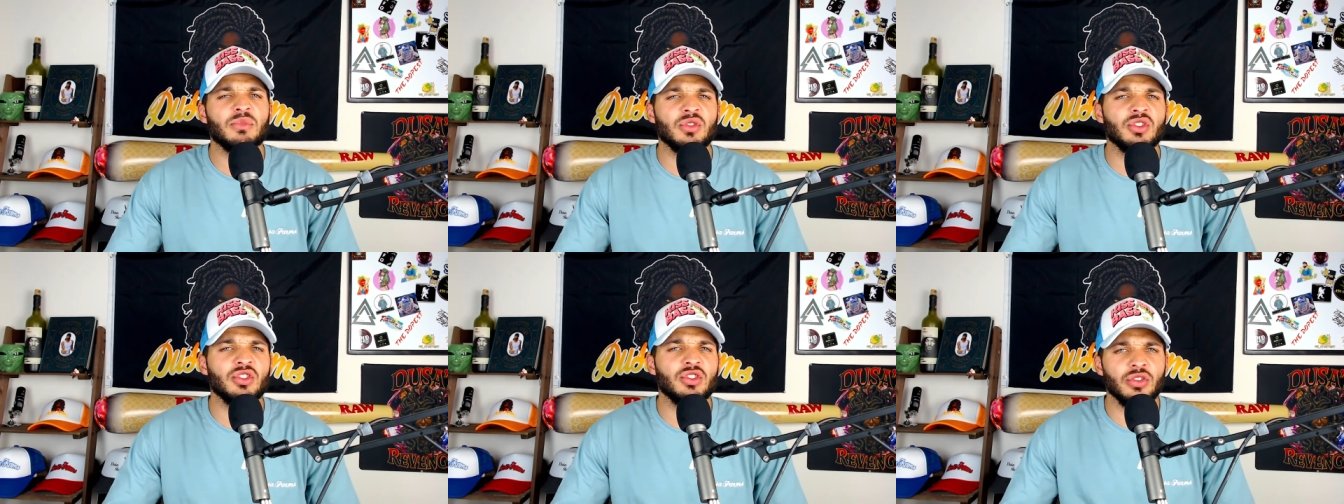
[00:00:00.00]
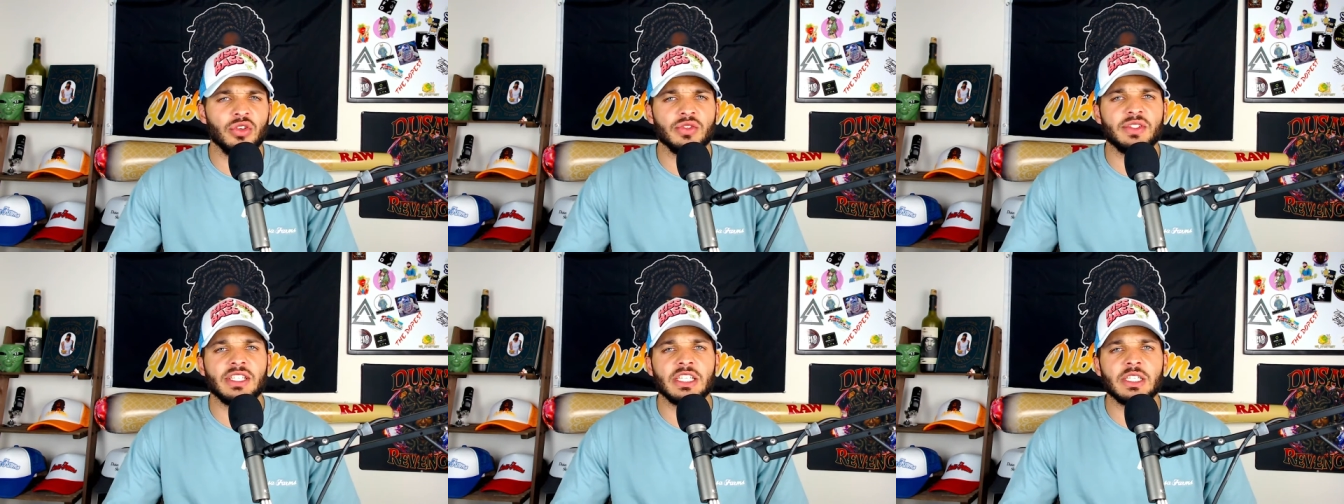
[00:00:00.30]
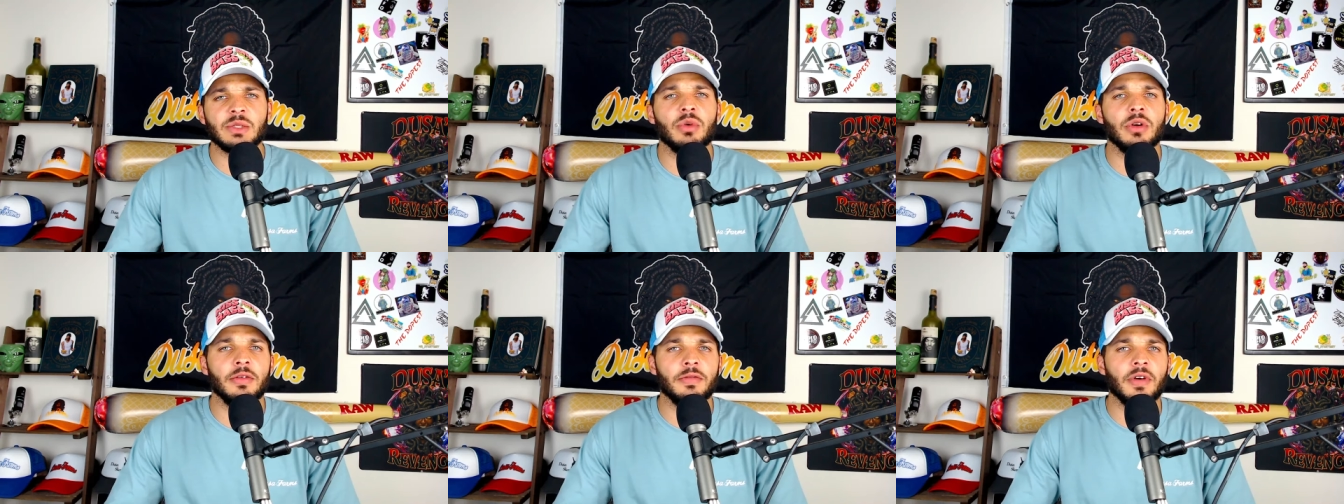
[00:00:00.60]
you know,
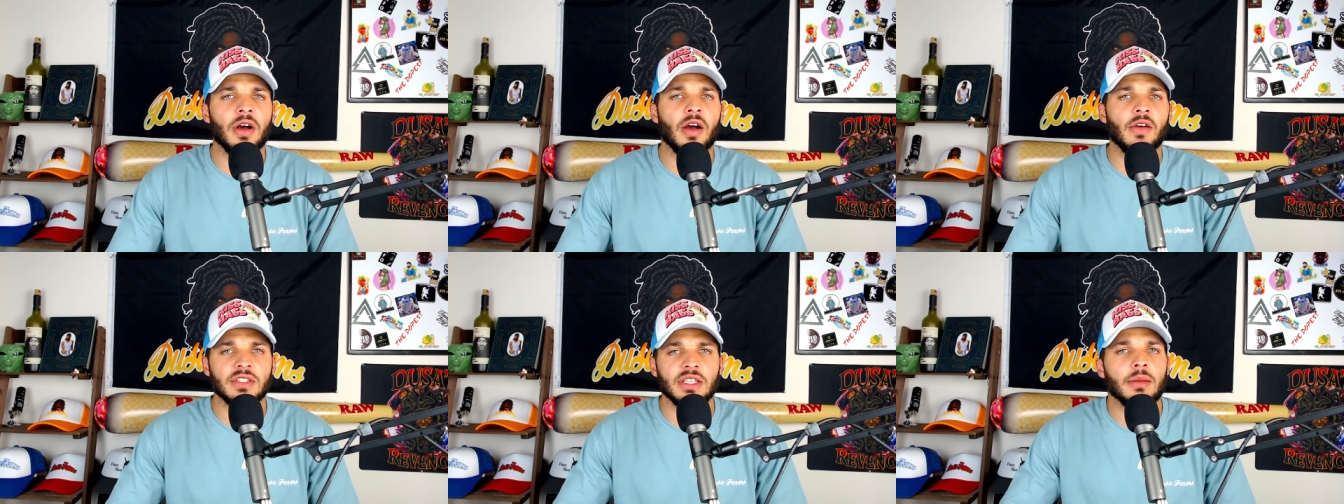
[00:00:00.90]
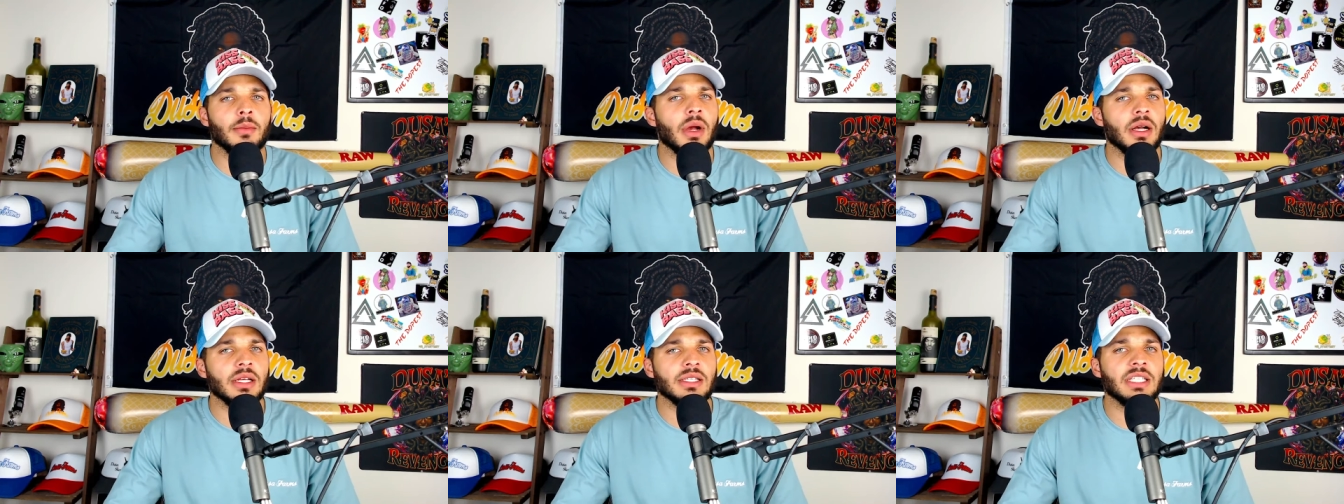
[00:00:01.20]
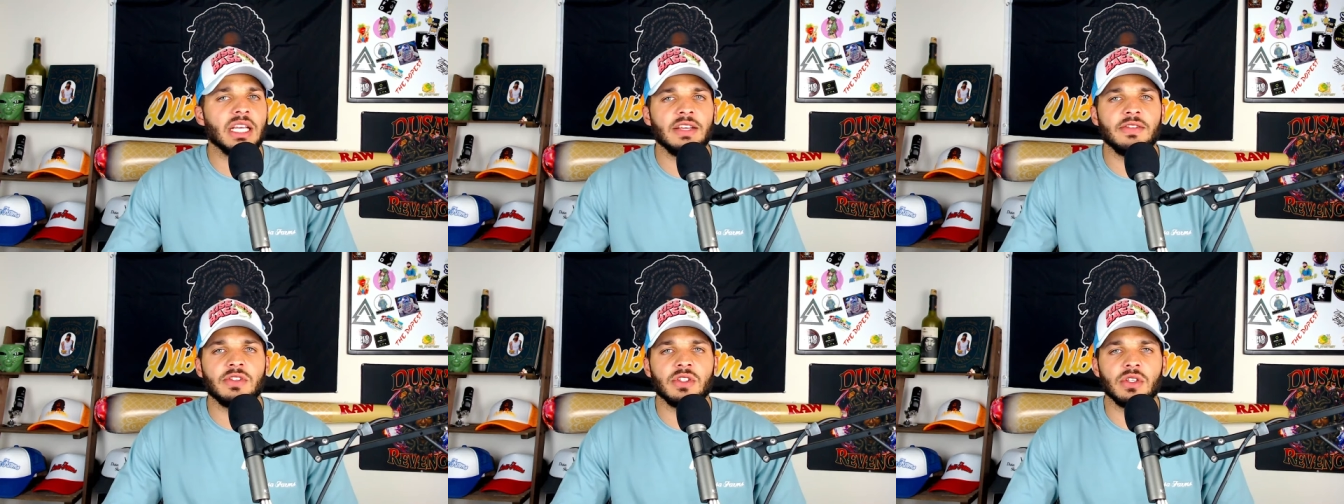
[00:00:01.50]
6.5 is like my
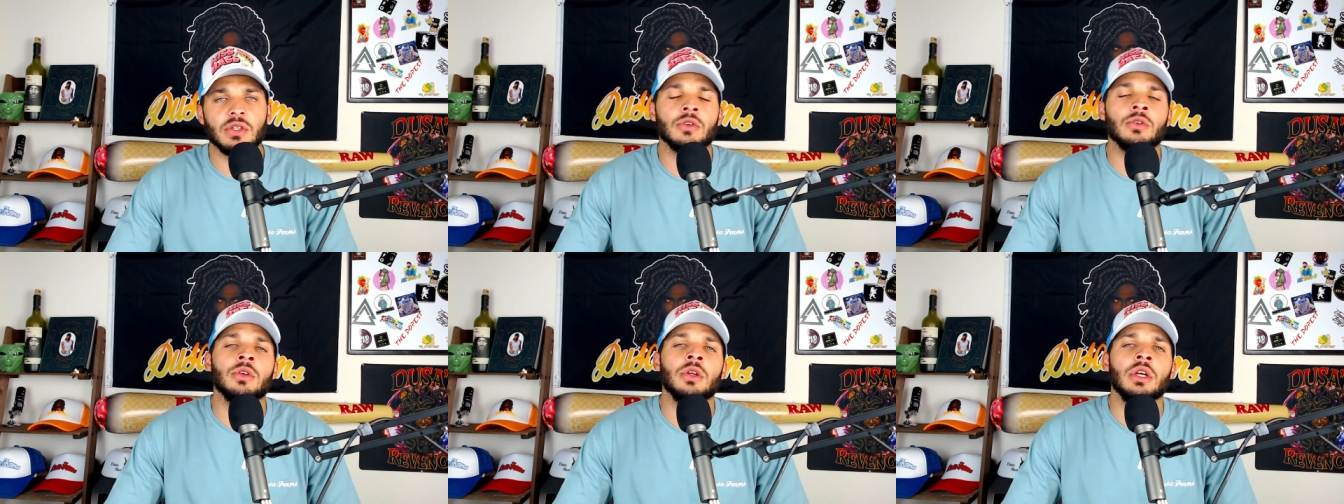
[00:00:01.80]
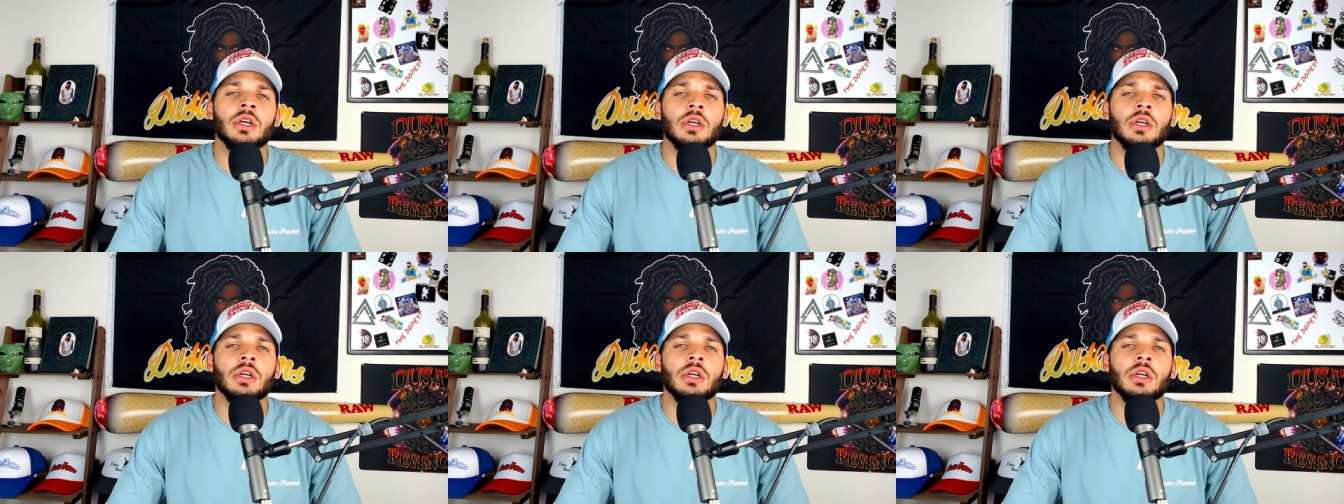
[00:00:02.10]
safe zone.